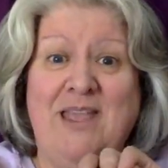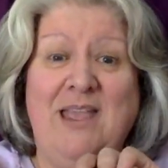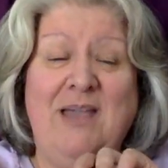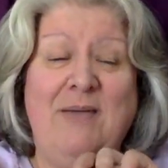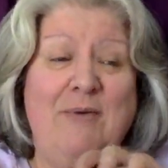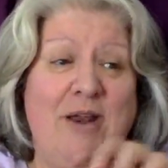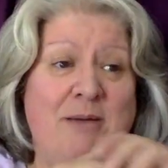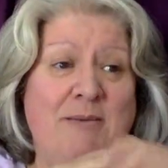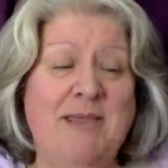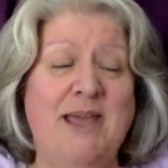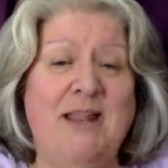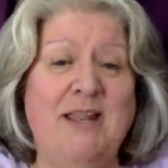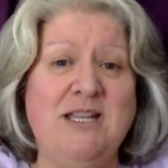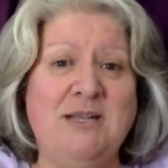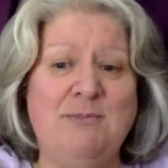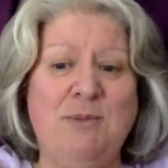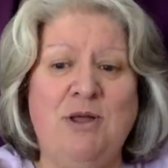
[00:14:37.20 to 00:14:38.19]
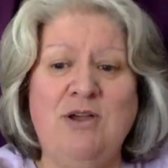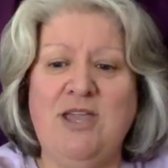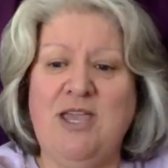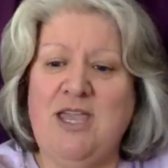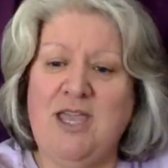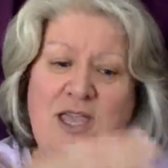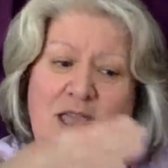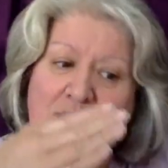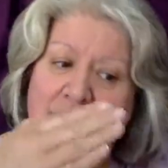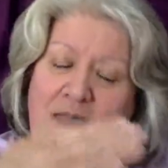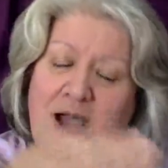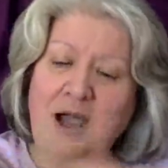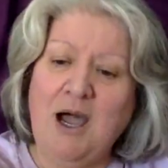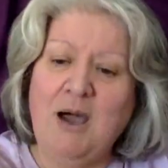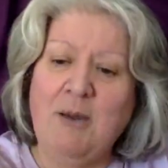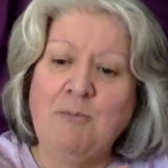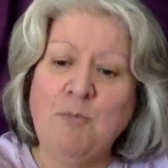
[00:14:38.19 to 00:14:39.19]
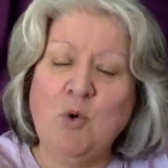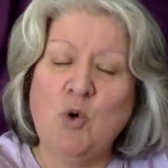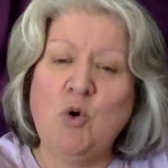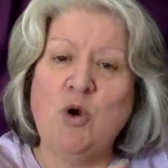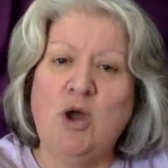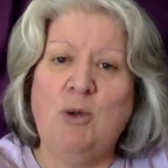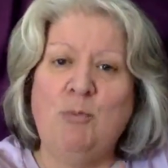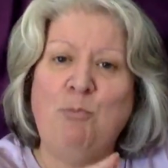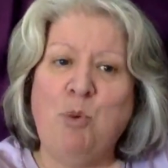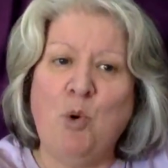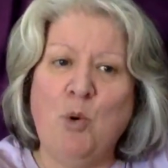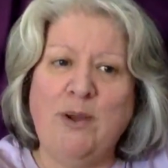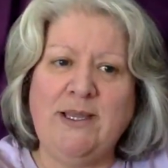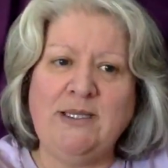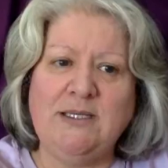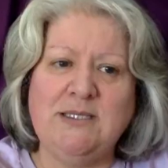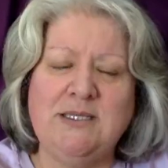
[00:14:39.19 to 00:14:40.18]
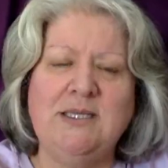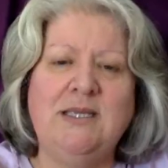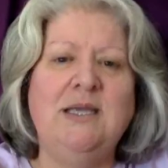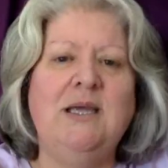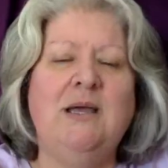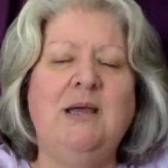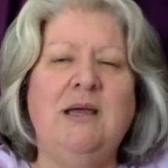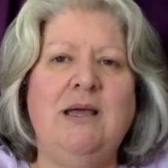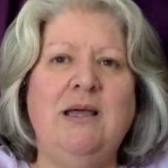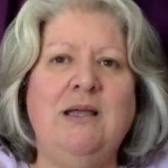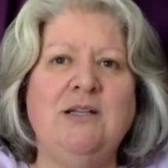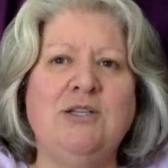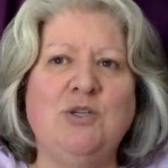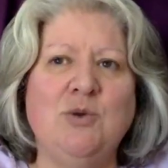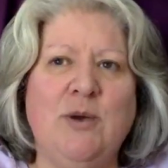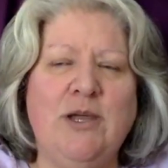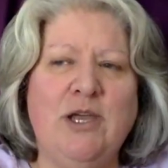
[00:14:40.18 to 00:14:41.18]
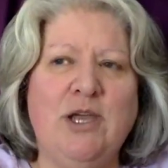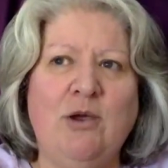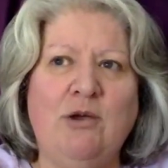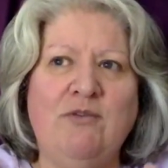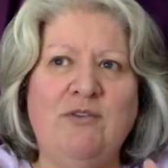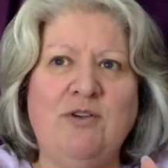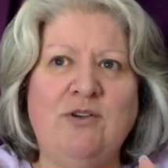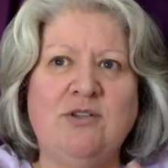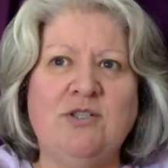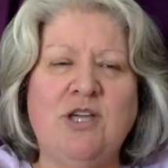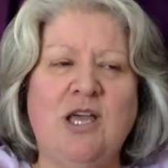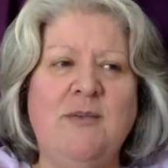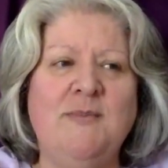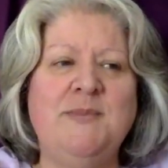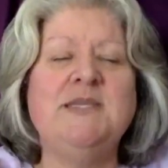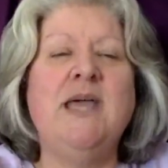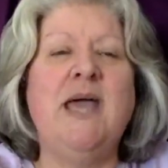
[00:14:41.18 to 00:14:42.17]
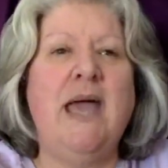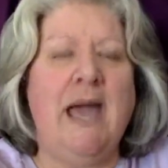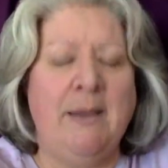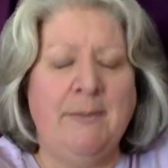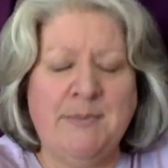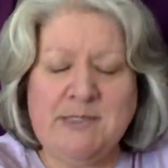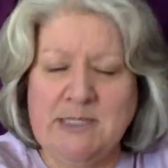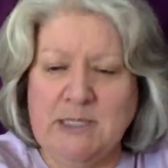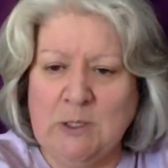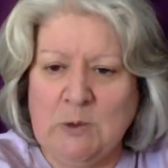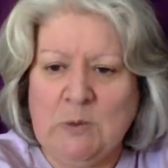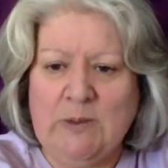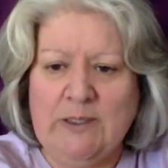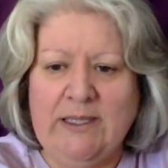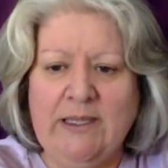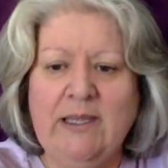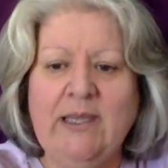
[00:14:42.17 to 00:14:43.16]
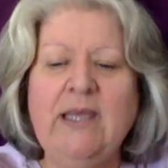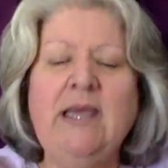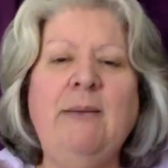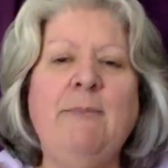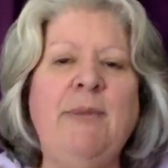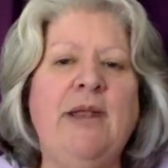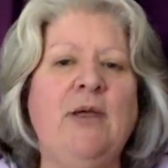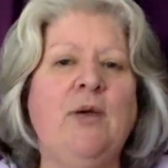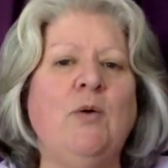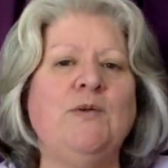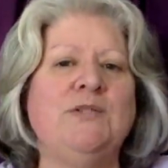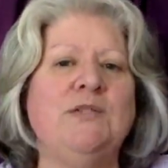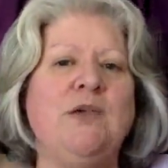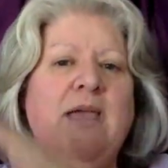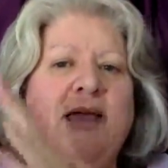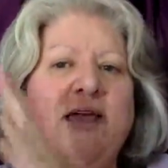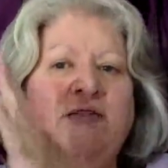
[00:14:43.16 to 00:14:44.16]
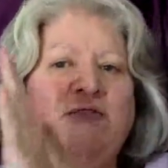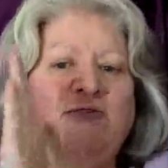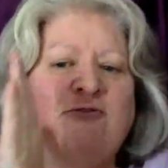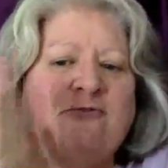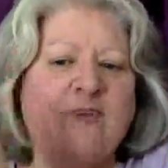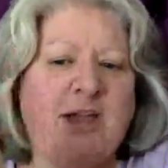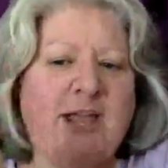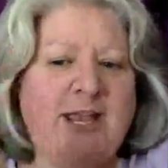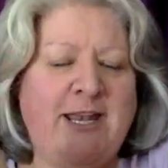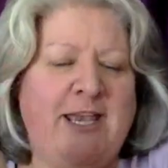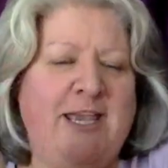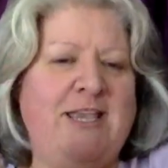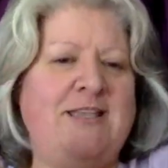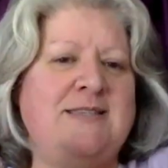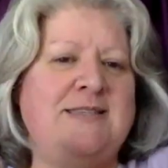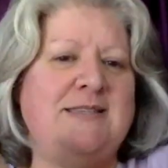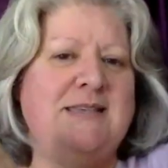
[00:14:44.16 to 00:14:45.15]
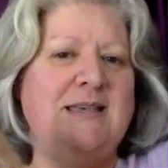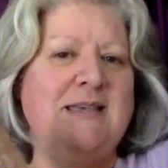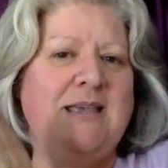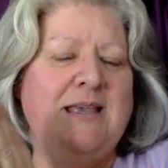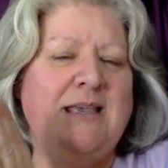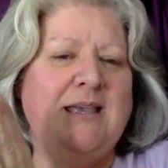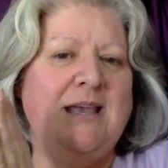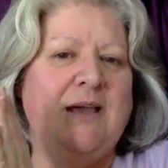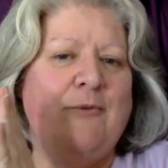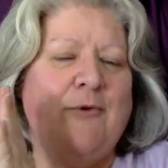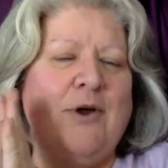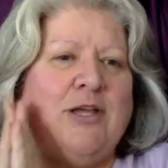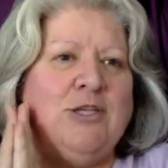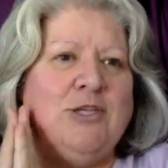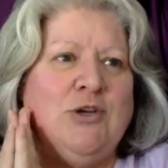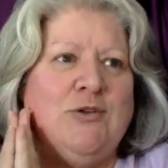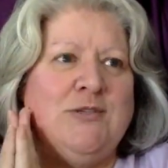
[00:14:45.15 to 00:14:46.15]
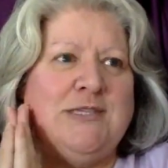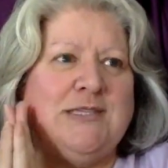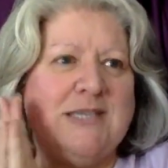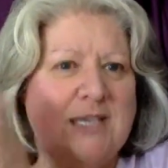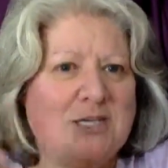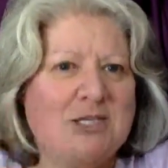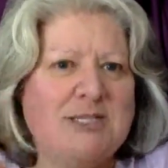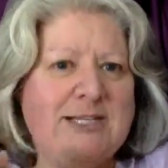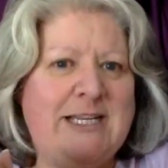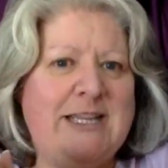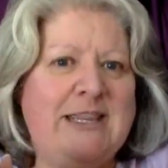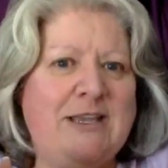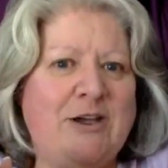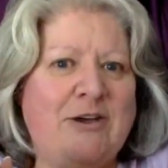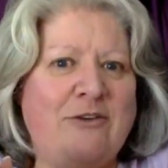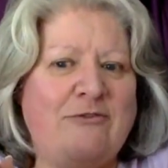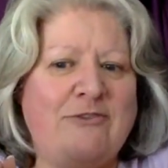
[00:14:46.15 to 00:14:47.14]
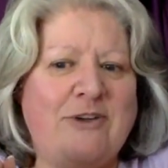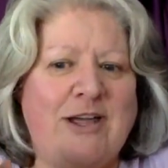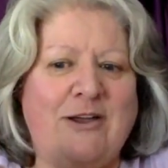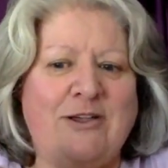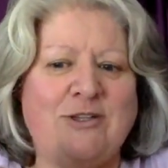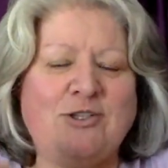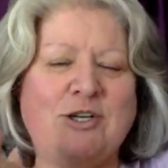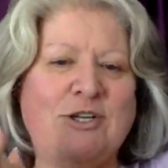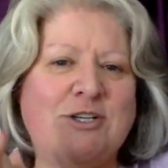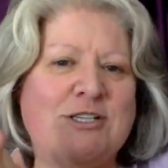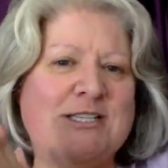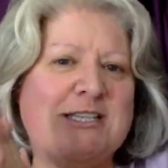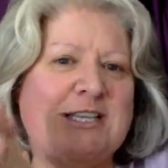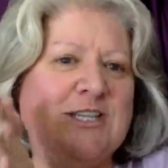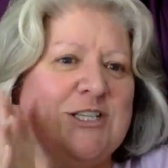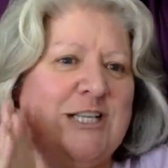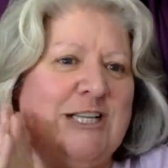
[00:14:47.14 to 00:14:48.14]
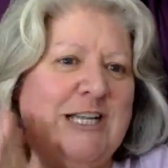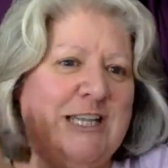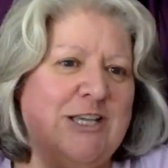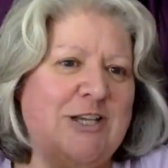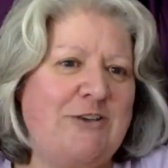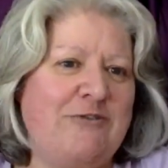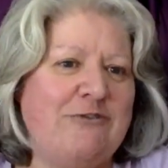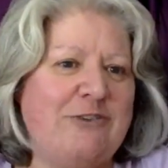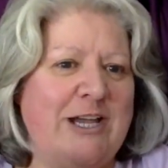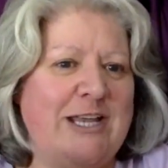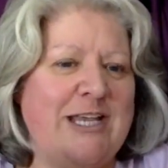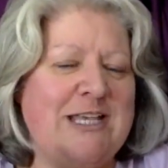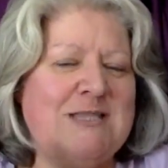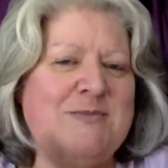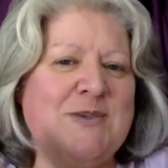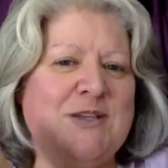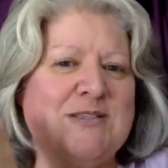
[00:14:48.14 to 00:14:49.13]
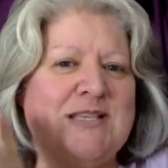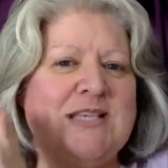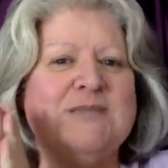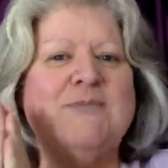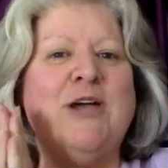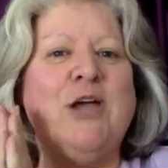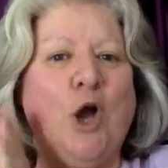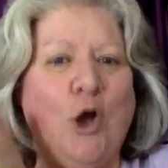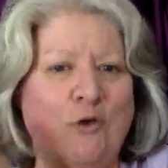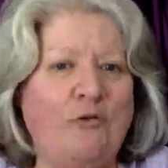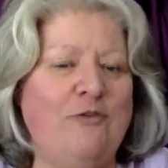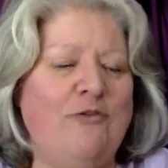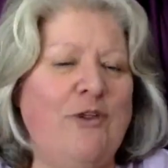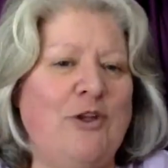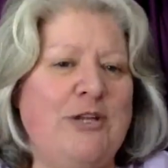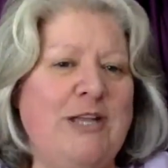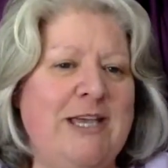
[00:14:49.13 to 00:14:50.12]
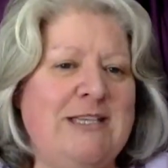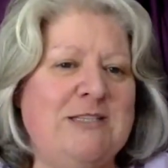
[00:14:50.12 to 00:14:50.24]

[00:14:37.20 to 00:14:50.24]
When I'm calendar blocking, I'm more on point. Do I go over on times? Absolutely. But I also have Fridays where I don't schedule anything on Friday. I try not to schedule anything on Fridays because that's my overflow day.